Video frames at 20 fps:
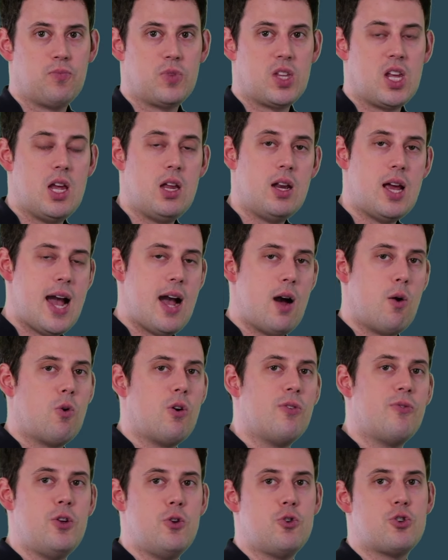in
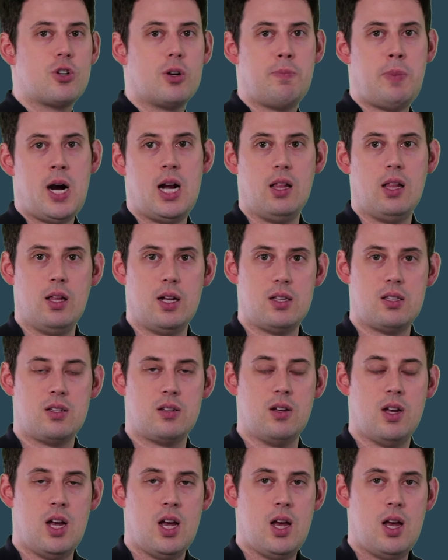our future pilots,